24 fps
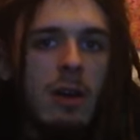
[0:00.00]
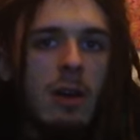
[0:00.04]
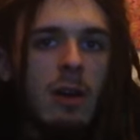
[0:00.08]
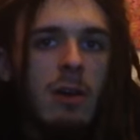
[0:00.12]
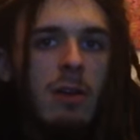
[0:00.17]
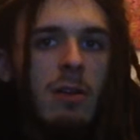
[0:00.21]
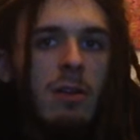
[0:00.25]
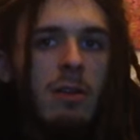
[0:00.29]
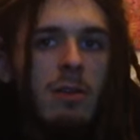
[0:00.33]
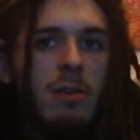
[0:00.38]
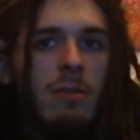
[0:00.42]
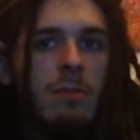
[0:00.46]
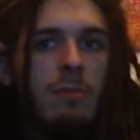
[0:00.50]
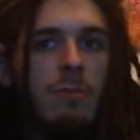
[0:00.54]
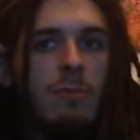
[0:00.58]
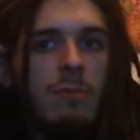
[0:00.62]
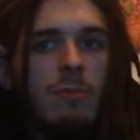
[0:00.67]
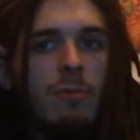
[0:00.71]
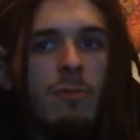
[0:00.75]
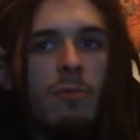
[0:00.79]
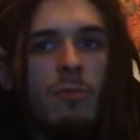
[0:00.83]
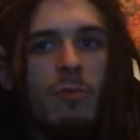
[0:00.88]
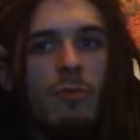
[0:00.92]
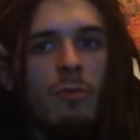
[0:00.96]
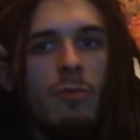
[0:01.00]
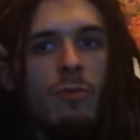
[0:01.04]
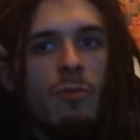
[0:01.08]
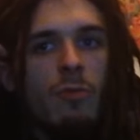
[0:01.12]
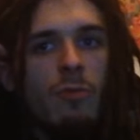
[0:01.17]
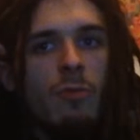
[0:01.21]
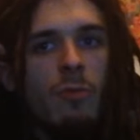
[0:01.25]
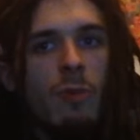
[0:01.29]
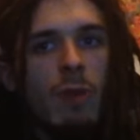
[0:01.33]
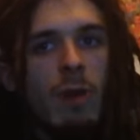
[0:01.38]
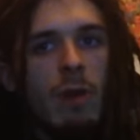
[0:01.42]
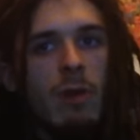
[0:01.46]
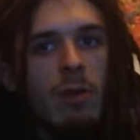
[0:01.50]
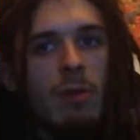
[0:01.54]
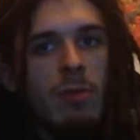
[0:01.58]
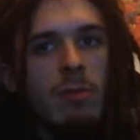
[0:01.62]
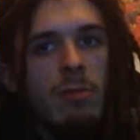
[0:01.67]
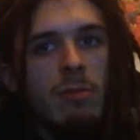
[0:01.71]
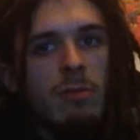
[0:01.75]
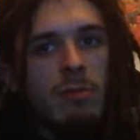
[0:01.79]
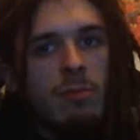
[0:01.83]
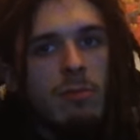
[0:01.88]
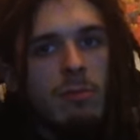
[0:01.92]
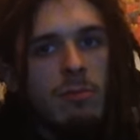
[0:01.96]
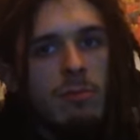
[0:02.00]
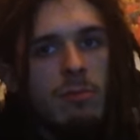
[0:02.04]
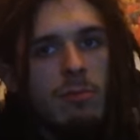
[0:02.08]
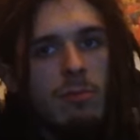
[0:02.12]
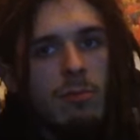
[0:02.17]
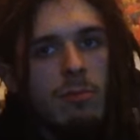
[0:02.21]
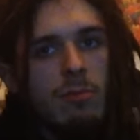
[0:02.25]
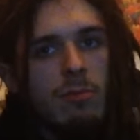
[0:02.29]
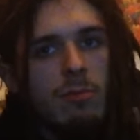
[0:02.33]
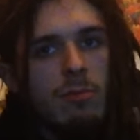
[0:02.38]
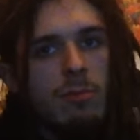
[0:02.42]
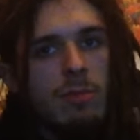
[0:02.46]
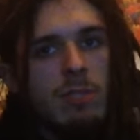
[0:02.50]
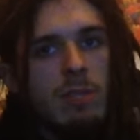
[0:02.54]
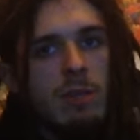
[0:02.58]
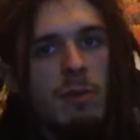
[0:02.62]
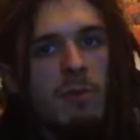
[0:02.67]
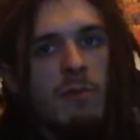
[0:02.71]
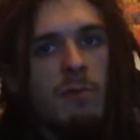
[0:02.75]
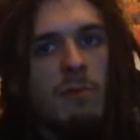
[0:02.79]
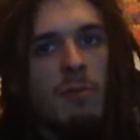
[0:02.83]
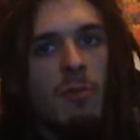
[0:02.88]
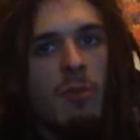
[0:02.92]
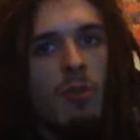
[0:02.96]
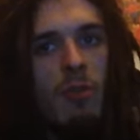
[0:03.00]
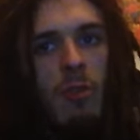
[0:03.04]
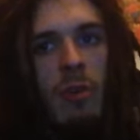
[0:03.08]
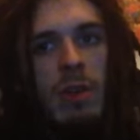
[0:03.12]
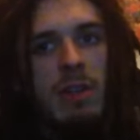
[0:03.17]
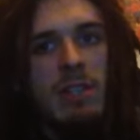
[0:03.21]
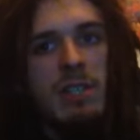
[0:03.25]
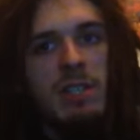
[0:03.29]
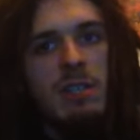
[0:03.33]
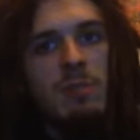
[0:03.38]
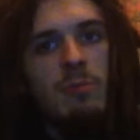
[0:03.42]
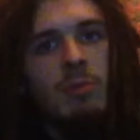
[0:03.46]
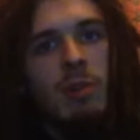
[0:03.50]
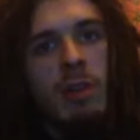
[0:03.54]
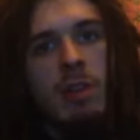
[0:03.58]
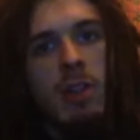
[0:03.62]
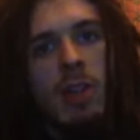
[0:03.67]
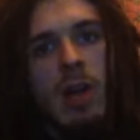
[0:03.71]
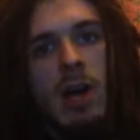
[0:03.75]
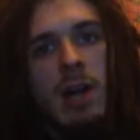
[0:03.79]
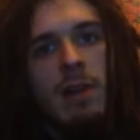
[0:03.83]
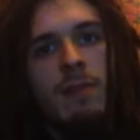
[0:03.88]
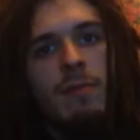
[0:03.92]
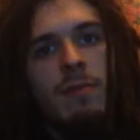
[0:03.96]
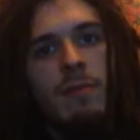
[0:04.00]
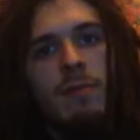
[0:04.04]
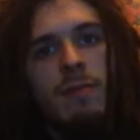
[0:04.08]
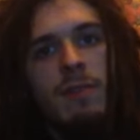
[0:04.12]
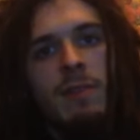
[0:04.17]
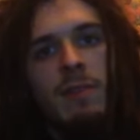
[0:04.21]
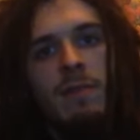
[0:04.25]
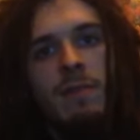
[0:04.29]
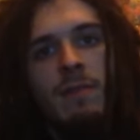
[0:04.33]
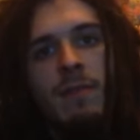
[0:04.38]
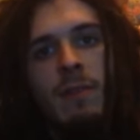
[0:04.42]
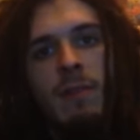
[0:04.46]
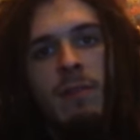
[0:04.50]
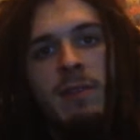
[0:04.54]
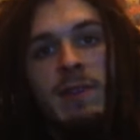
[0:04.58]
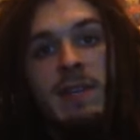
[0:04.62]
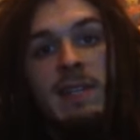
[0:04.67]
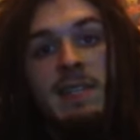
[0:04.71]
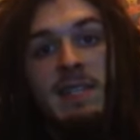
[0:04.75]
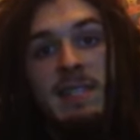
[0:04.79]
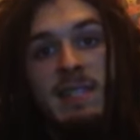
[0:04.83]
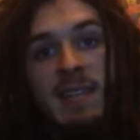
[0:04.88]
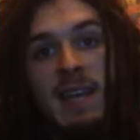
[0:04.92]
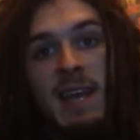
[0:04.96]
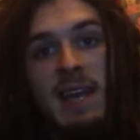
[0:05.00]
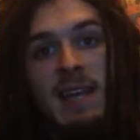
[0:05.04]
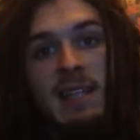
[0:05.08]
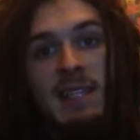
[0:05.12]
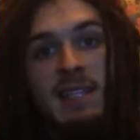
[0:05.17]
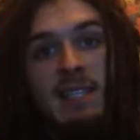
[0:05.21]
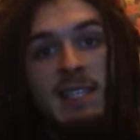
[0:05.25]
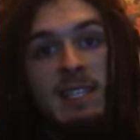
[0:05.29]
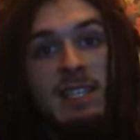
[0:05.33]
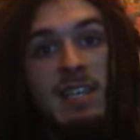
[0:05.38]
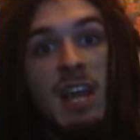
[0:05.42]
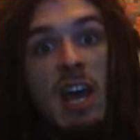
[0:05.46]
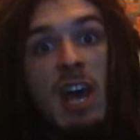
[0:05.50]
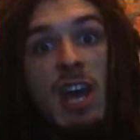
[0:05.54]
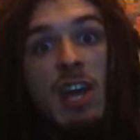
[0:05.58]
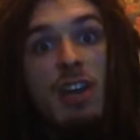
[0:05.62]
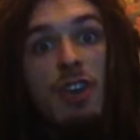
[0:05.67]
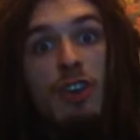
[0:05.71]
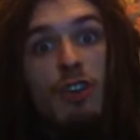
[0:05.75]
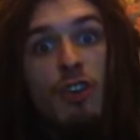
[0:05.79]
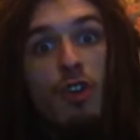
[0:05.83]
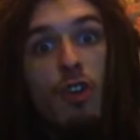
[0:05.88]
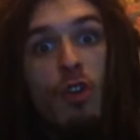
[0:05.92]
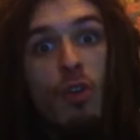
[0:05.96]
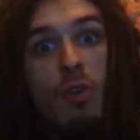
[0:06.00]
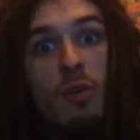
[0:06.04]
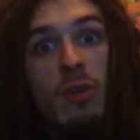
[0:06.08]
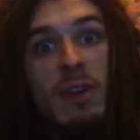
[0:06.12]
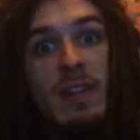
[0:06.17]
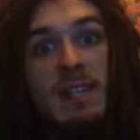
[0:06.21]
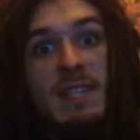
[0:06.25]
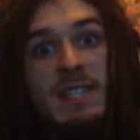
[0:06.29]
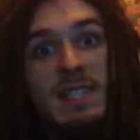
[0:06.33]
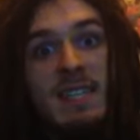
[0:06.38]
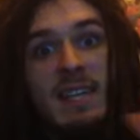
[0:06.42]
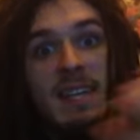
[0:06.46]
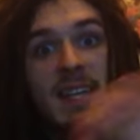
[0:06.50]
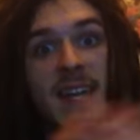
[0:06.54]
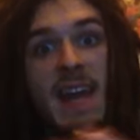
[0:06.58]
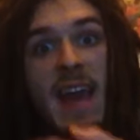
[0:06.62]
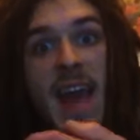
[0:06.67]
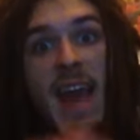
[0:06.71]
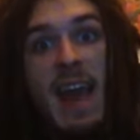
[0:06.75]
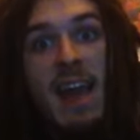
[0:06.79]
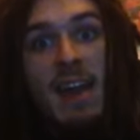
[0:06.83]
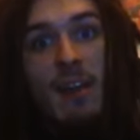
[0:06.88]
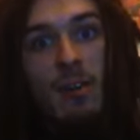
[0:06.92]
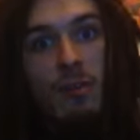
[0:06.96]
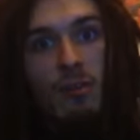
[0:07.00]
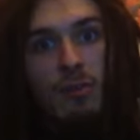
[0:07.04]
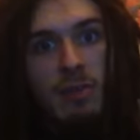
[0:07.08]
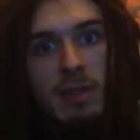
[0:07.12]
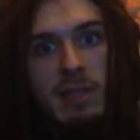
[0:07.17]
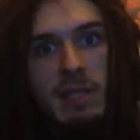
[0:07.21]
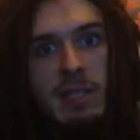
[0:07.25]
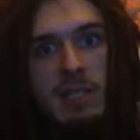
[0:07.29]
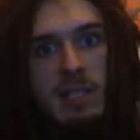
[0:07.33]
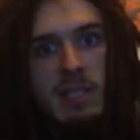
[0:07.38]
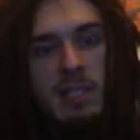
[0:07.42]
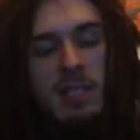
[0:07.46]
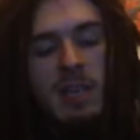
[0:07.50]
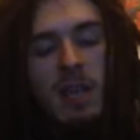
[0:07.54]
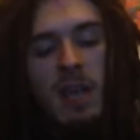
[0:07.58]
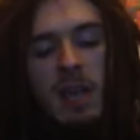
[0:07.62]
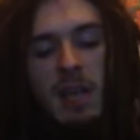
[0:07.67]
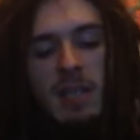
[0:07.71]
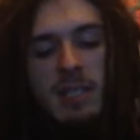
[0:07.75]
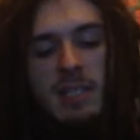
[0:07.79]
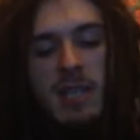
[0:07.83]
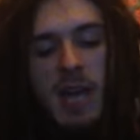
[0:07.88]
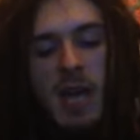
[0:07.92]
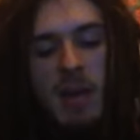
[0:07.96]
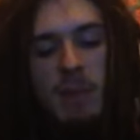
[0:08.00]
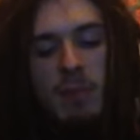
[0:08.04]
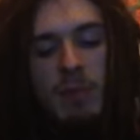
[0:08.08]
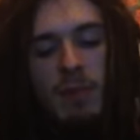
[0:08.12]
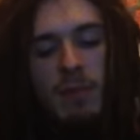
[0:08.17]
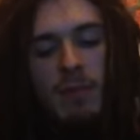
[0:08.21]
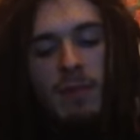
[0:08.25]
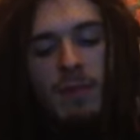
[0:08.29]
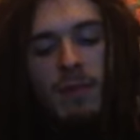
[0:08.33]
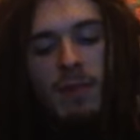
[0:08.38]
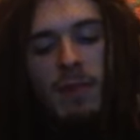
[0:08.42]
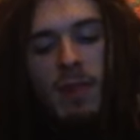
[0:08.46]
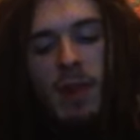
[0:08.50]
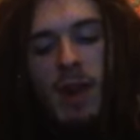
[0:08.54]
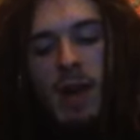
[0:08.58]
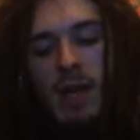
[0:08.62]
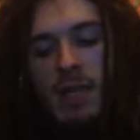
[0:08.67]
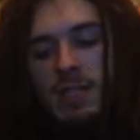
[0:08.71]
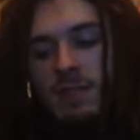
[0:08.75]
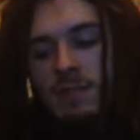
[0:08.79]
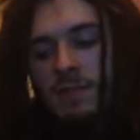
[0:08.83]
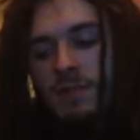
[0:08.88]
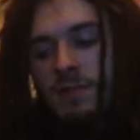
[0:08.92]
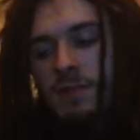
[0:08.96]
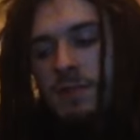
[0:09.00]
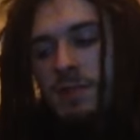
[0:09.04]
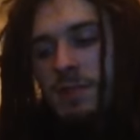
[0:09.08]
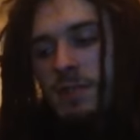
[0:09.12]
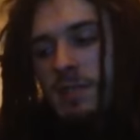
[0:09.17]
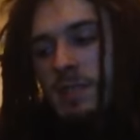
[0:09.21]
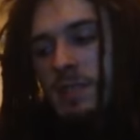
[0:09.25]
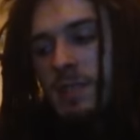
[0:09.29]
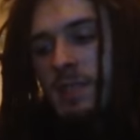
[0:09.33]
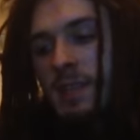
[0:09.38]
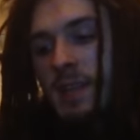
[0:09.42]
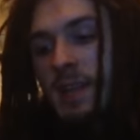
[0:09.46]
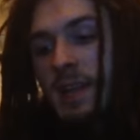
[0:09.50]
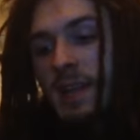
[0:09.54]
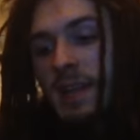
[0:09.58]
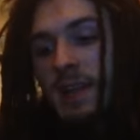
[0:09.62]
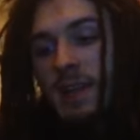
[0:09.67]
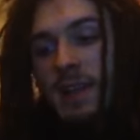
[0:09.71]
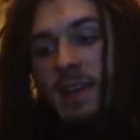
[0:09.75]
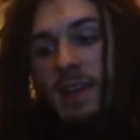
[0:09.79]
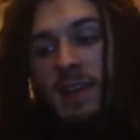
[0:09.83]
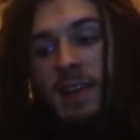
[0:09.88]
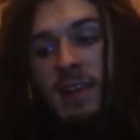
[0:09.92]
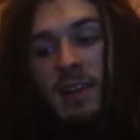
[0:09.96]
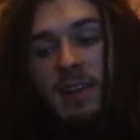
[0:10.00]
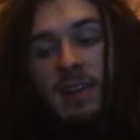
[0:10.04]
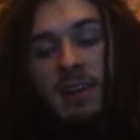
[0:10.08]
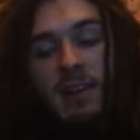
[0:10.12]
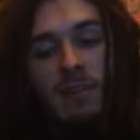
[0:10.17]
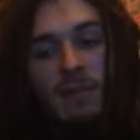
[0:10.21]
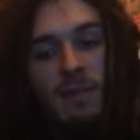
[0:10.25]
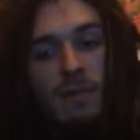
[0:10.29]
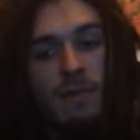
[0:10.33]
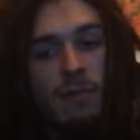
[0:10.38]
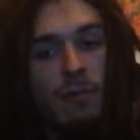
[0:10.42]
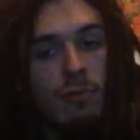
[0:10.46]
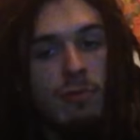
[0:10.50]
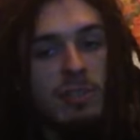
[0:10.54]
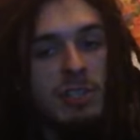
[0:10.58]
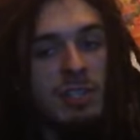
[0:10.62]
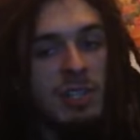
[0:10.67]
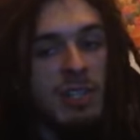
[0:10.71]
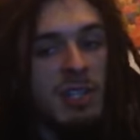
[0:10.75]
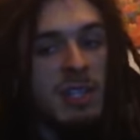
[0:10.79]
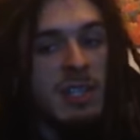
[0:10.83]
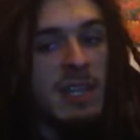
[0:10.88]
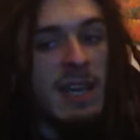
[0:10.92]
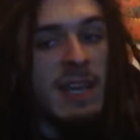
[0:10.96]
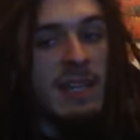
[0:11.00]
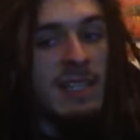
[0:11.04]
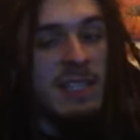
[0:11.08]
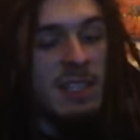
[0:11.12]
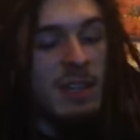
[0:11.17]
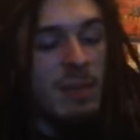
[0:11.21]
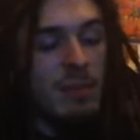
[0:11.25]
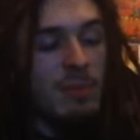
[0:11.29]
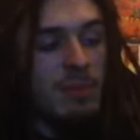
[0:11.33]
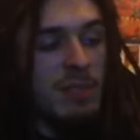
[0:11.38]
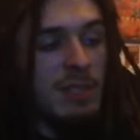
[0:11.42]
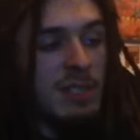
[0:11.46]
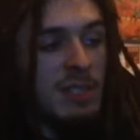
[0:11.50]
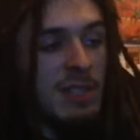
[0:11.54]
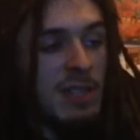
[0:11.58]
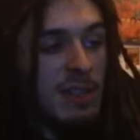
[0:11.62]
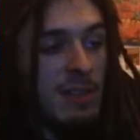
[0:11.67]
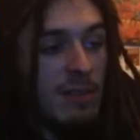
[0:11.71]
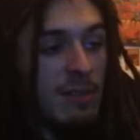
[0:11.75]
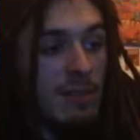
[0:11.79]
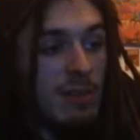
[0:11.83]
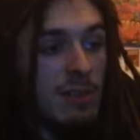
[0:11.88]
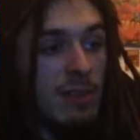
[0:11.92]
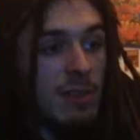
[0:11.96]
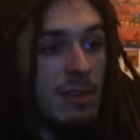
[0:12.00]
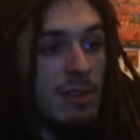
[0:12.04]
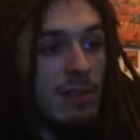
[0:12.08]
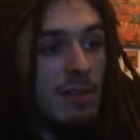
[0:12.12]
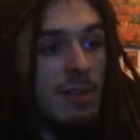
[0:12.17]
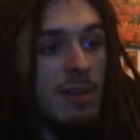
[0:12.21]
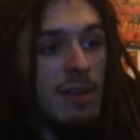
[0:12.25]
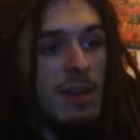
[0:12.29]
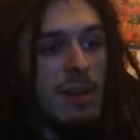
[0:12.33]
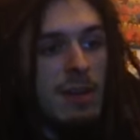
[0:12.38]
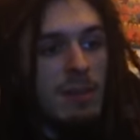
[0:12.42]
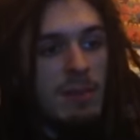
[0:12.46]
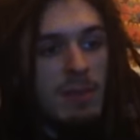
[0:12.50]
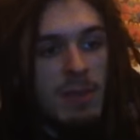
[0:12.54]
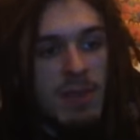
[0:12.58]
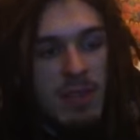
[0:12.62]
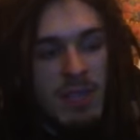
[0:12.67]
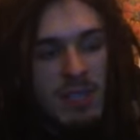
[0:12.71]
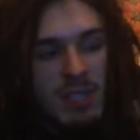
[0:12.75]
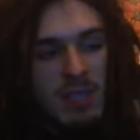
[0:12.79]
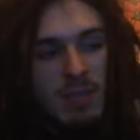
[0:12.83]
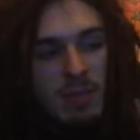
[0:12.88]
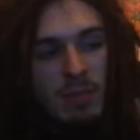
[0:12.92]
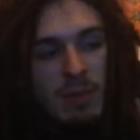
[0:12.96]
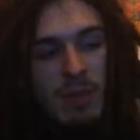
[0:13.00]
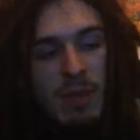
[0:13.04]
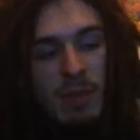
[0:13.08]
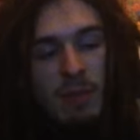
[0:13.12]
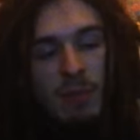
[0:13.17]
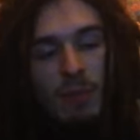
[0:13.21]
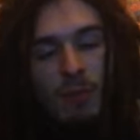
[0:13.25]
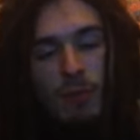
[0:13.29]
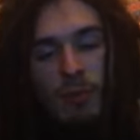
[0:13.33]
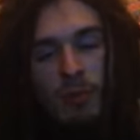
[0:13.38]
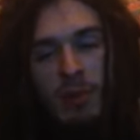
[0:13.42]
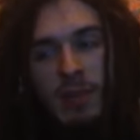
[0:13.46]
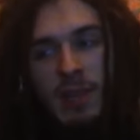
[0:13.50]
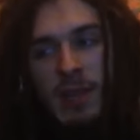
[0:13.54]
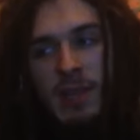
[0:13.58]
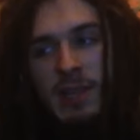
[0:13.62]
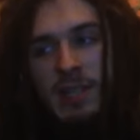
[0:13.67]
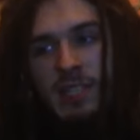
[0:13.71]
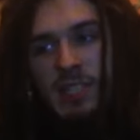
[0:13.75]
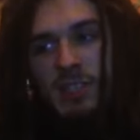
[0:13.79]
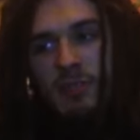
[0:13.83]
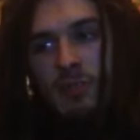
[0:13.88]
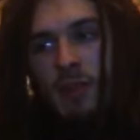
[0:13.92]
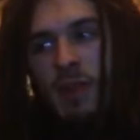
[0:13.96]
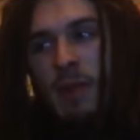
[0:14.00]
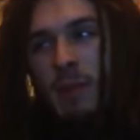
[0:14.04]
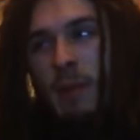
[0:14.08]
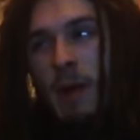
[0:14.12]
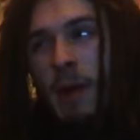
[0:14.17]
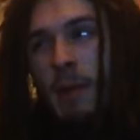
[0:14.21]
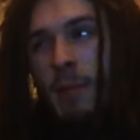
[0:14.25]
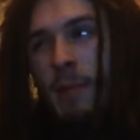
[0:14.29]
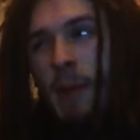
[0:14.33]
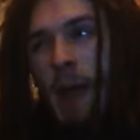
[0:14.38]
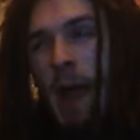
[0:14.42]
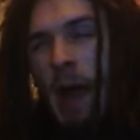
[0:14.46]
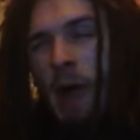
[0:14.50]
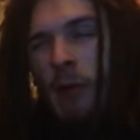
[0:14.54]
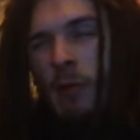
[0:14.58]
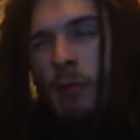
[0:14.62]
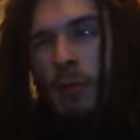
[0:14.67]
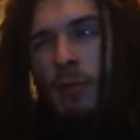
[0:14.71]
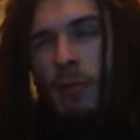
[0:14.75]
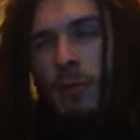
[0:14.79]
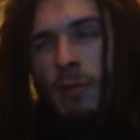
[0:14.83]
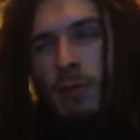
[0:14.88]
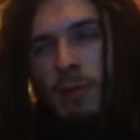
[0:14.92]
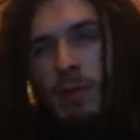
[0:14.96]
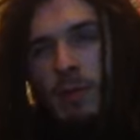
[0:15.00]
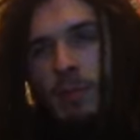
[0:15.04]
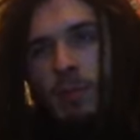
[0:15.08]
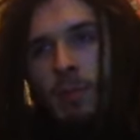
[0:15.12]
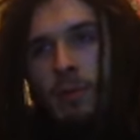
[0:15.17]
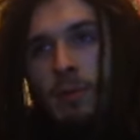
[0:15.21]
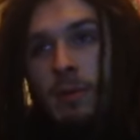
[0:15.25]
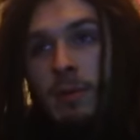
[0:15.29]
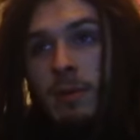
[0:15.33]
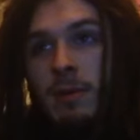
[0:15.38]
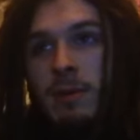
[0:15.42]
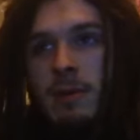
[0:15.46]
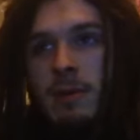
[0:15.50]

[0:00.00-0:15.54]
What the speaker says: well, some of them were crazy, but a lot of very intense Uranus and Aries type of philosophies that unfortunately ended up in tyranny because the people were led astray by powerful people.